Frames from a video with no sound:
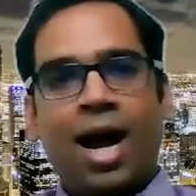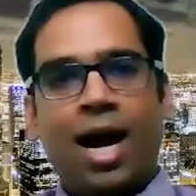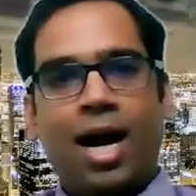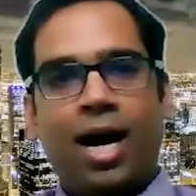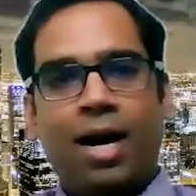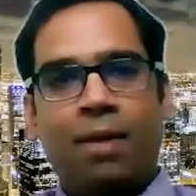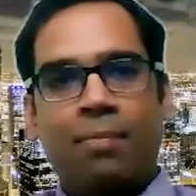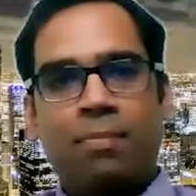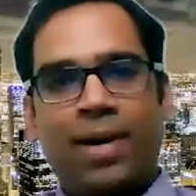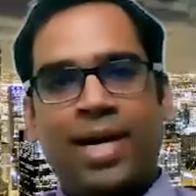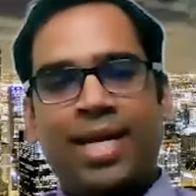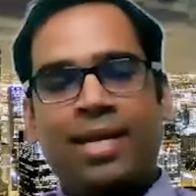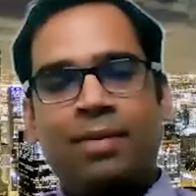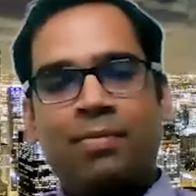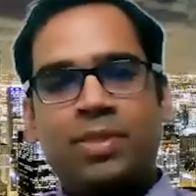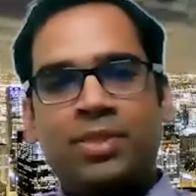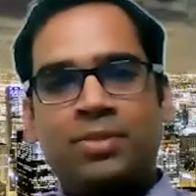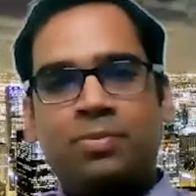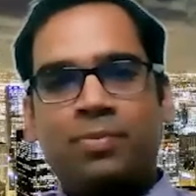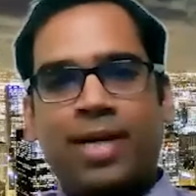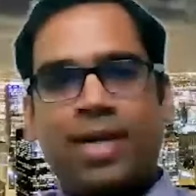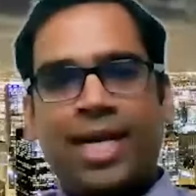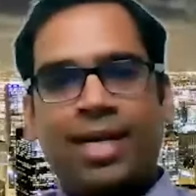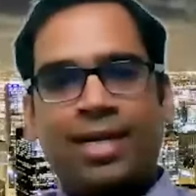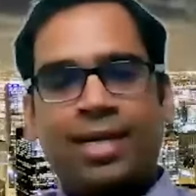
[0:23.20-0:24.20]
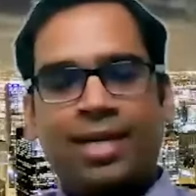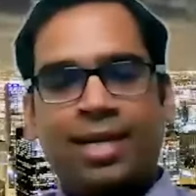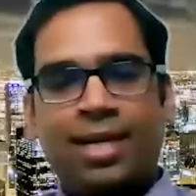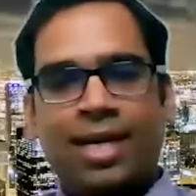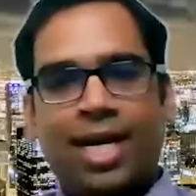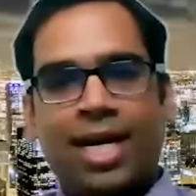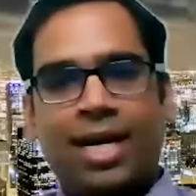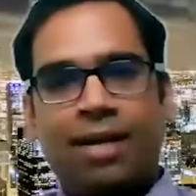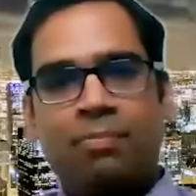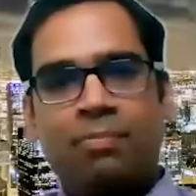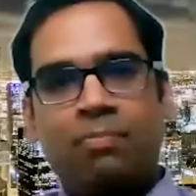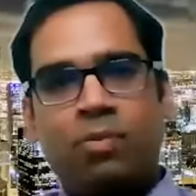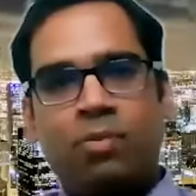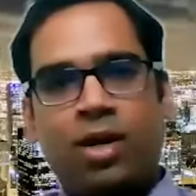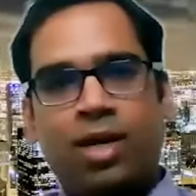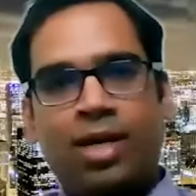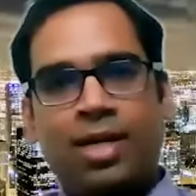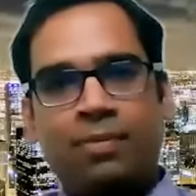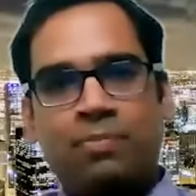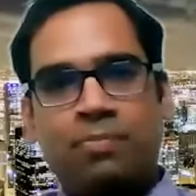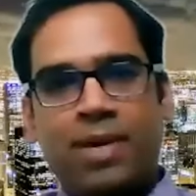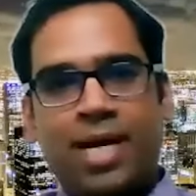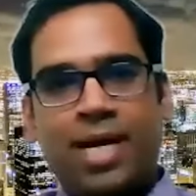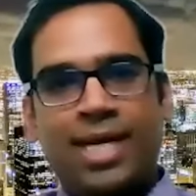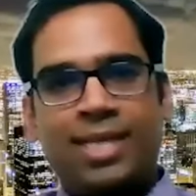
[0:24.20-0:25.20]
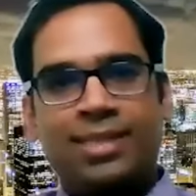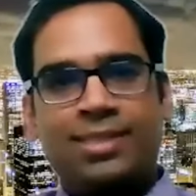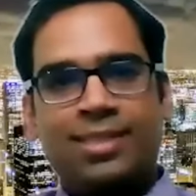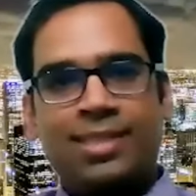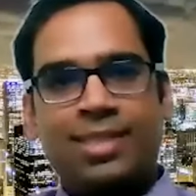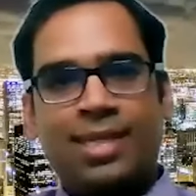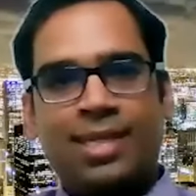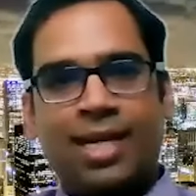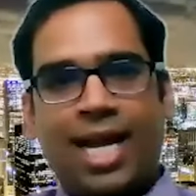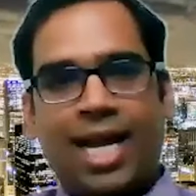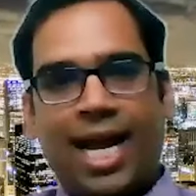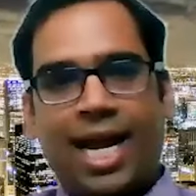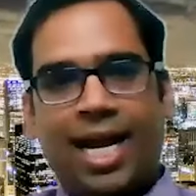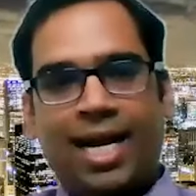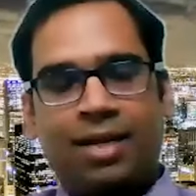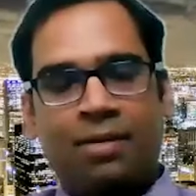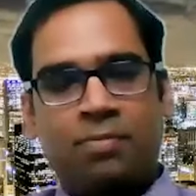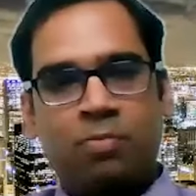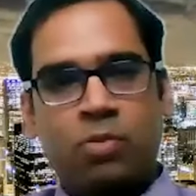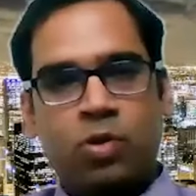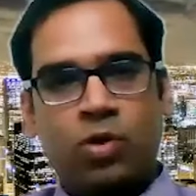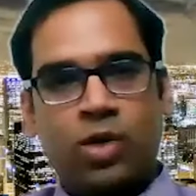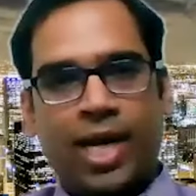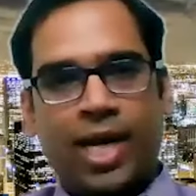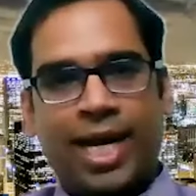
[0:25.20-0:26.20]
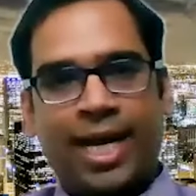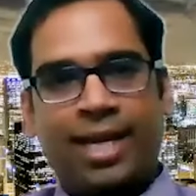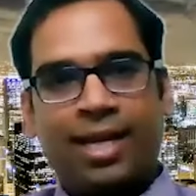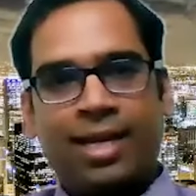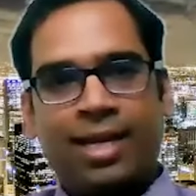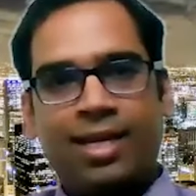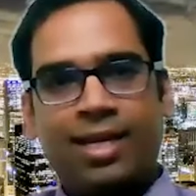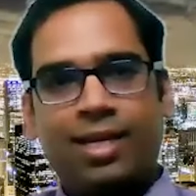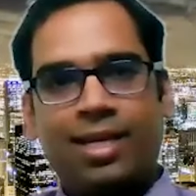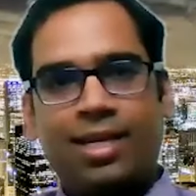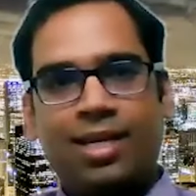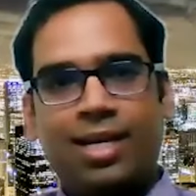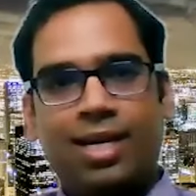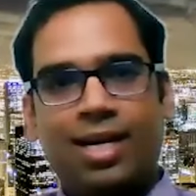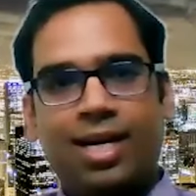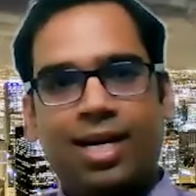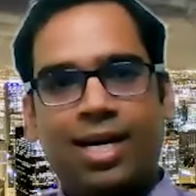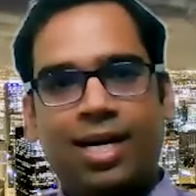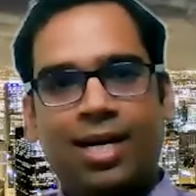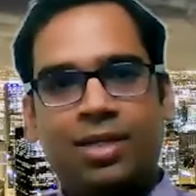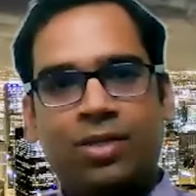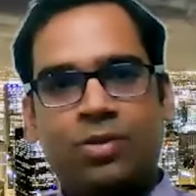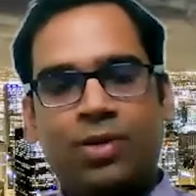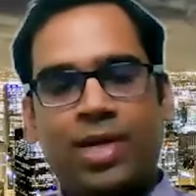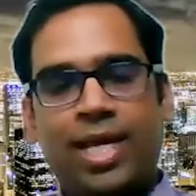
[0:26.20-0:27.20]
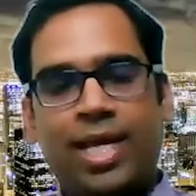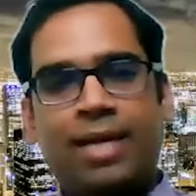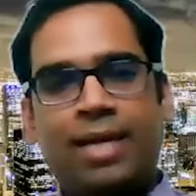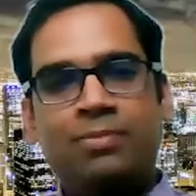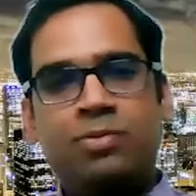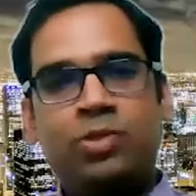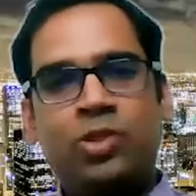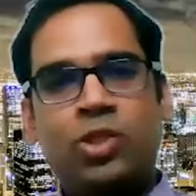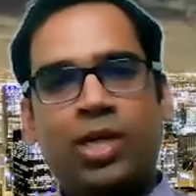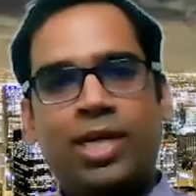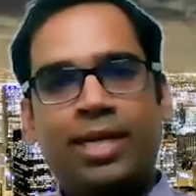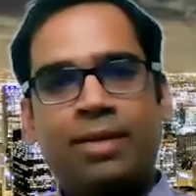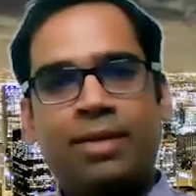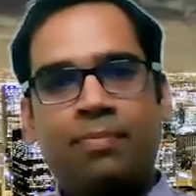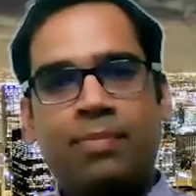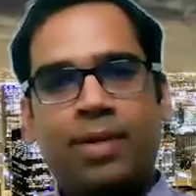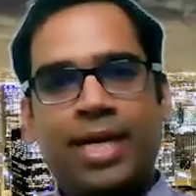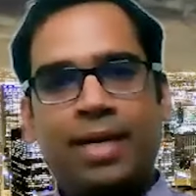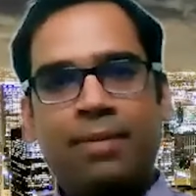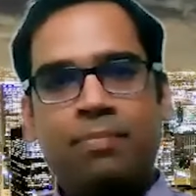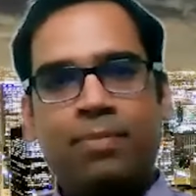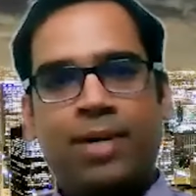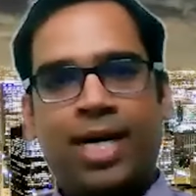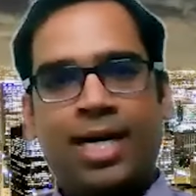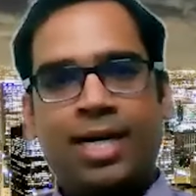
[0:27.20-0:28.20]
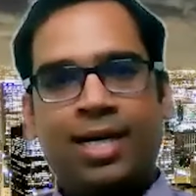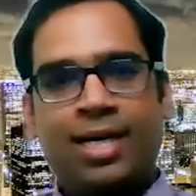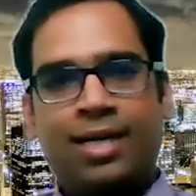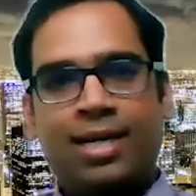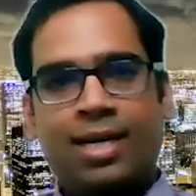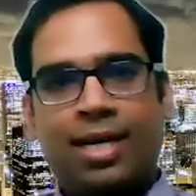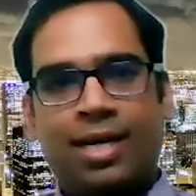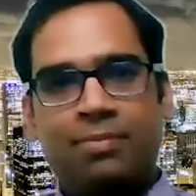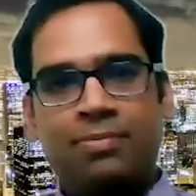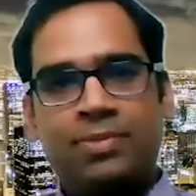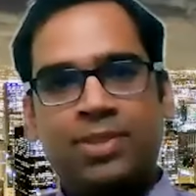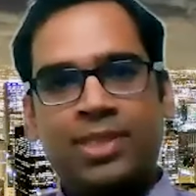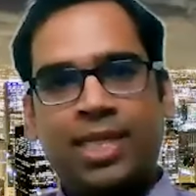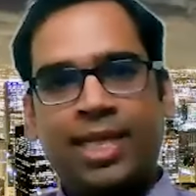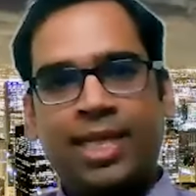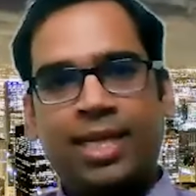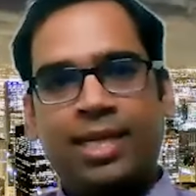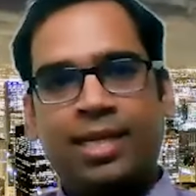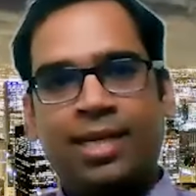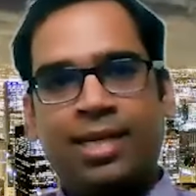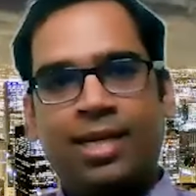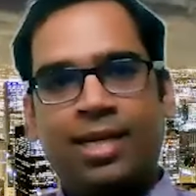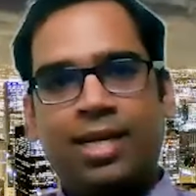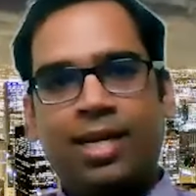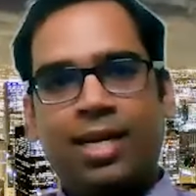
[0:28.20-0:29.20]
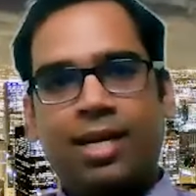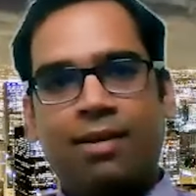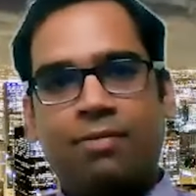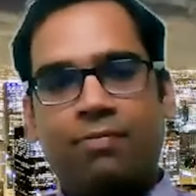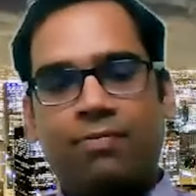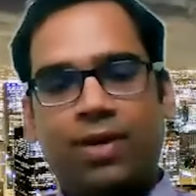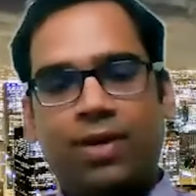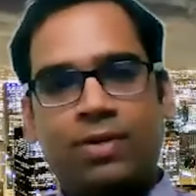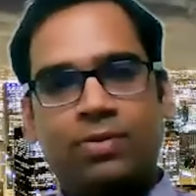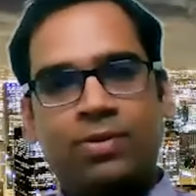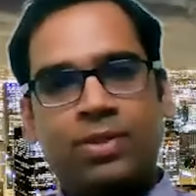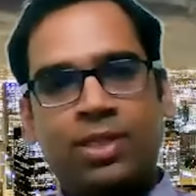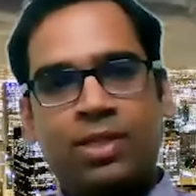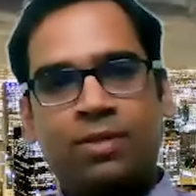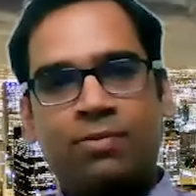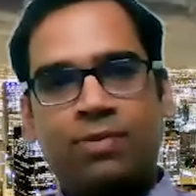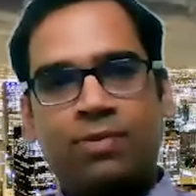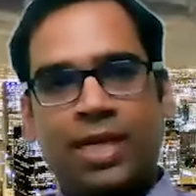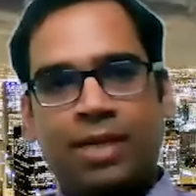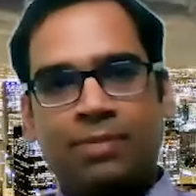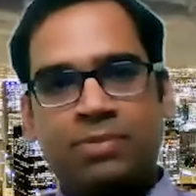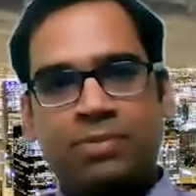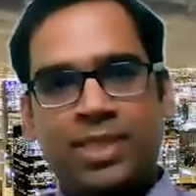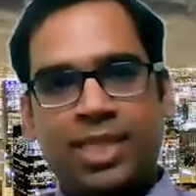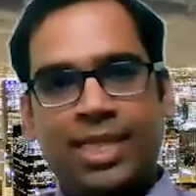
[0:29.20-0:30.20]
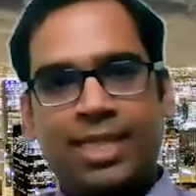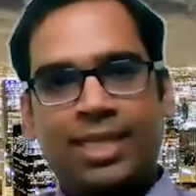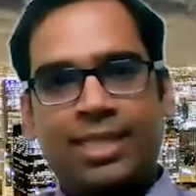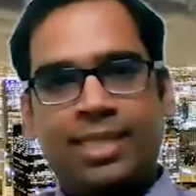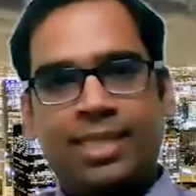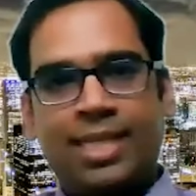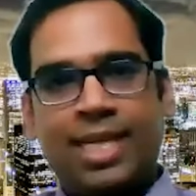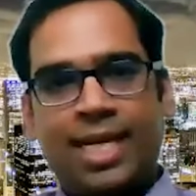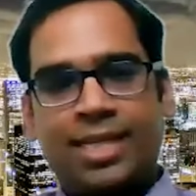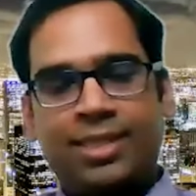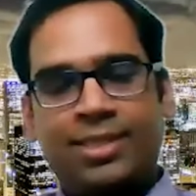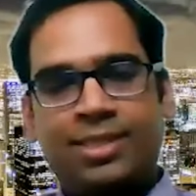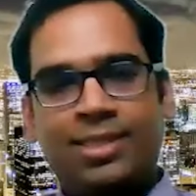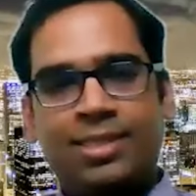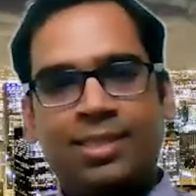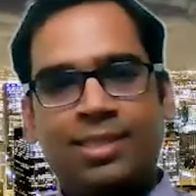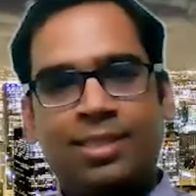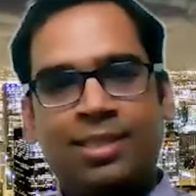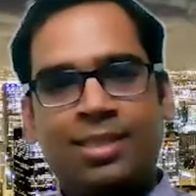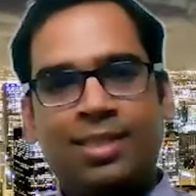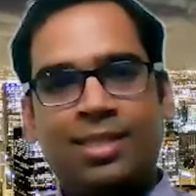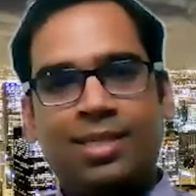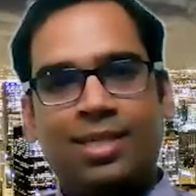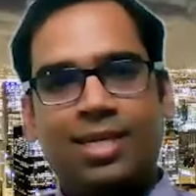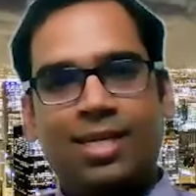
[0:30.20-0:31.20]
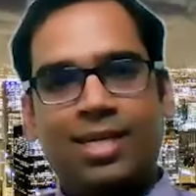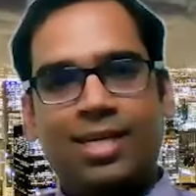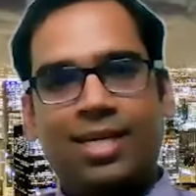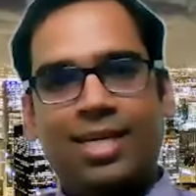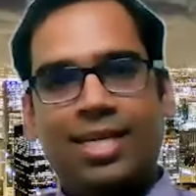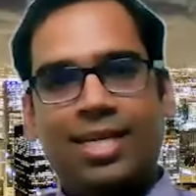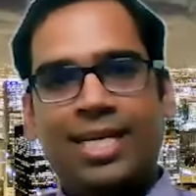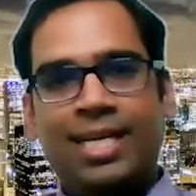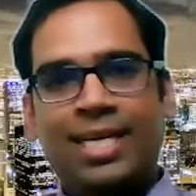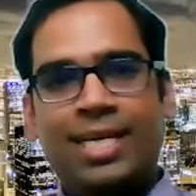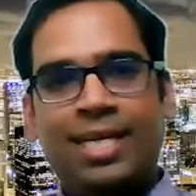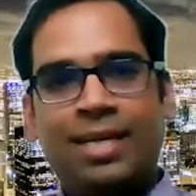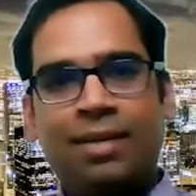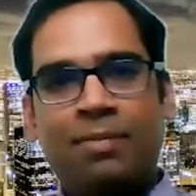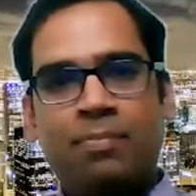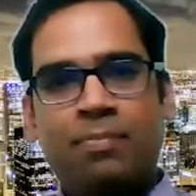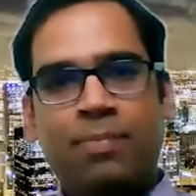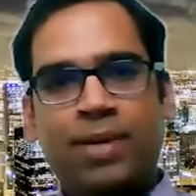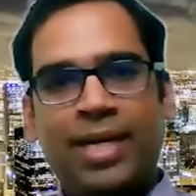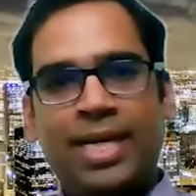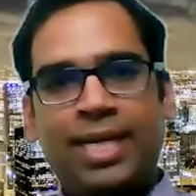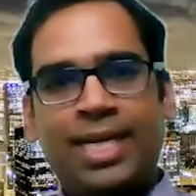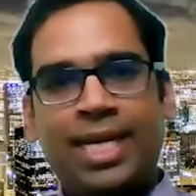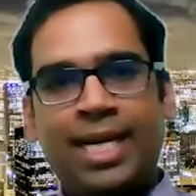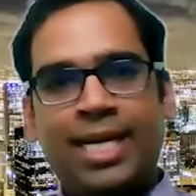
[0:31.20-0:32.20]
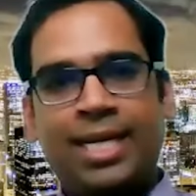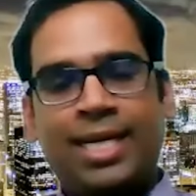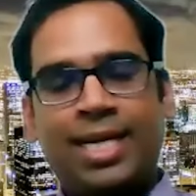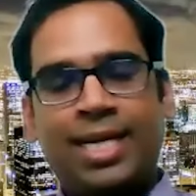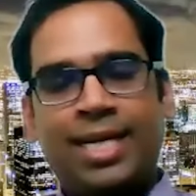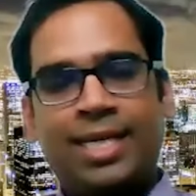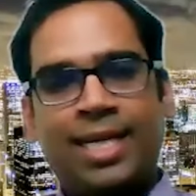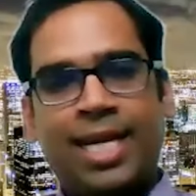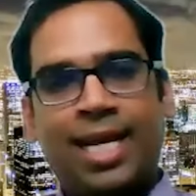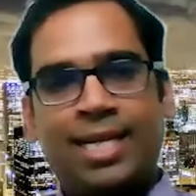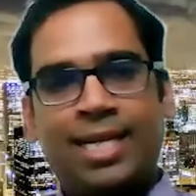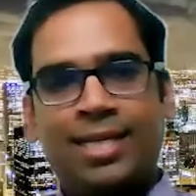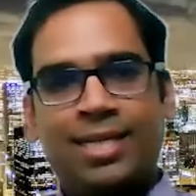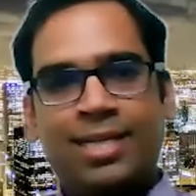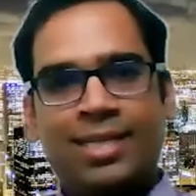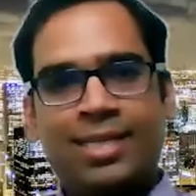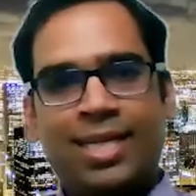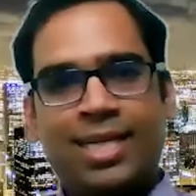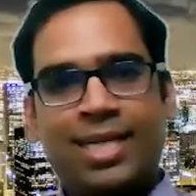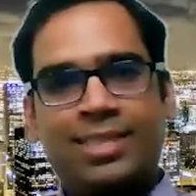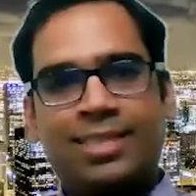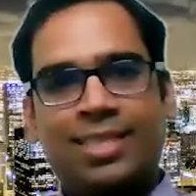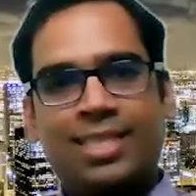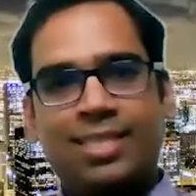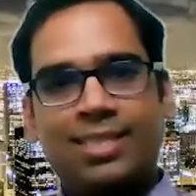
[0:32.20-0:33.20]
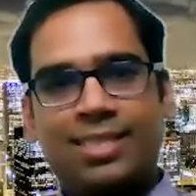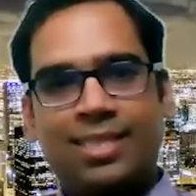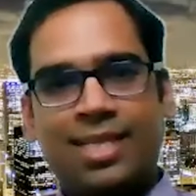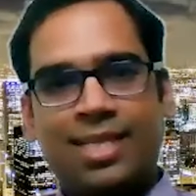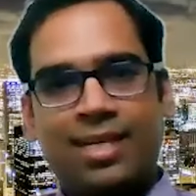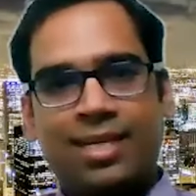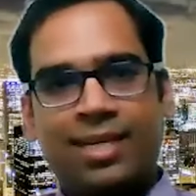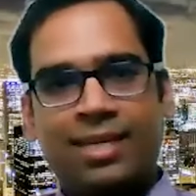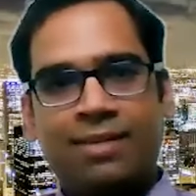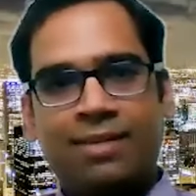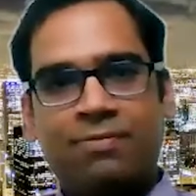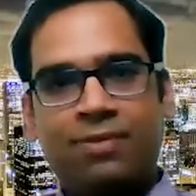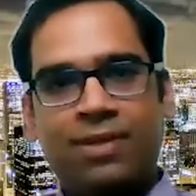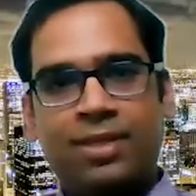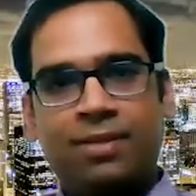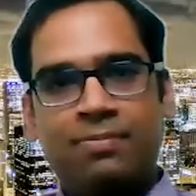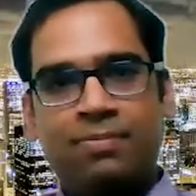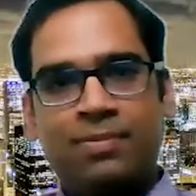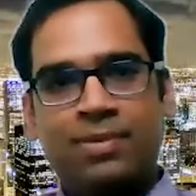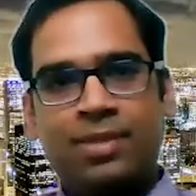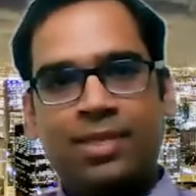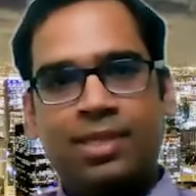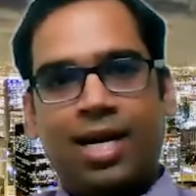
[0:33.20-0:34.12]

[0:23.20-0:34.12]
My name is Mayank. I am product manager at Modak. Today I'm joined by Mark Ramsey, founder of Ramsey International, a leading big data and analytics consulting firm.